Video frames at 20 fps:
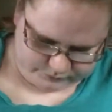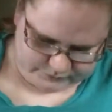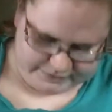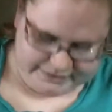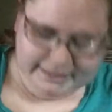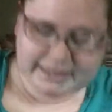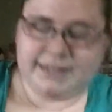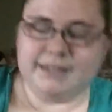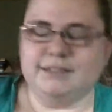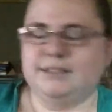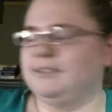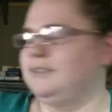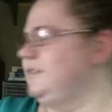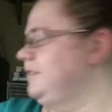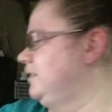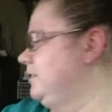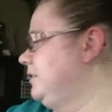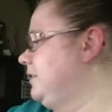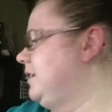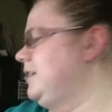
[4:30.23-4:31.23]
Ha!
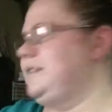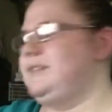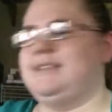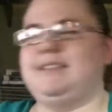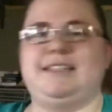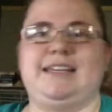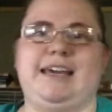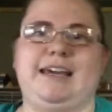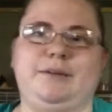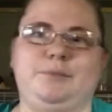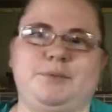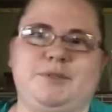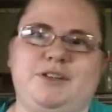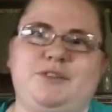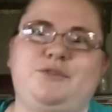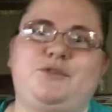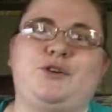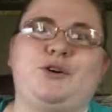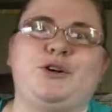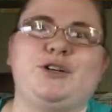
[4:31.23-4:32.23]
It's taped.
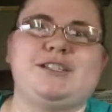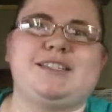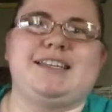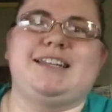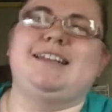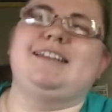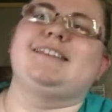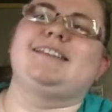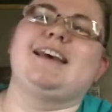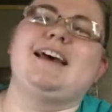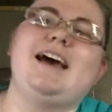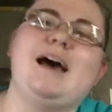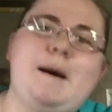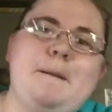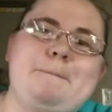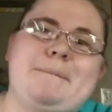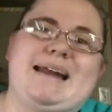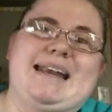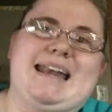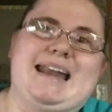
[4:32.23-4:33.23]
Of course it is.
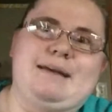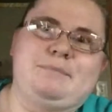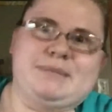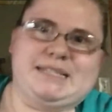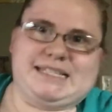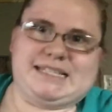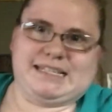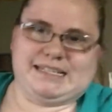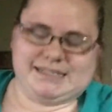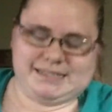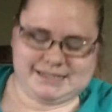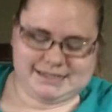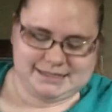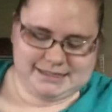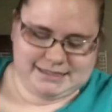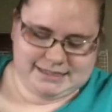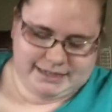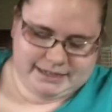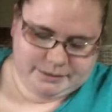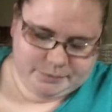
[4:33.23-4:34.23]
My nemesis,
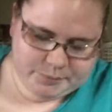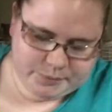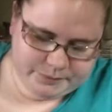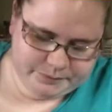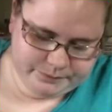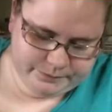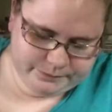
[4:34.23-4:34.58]
the tape.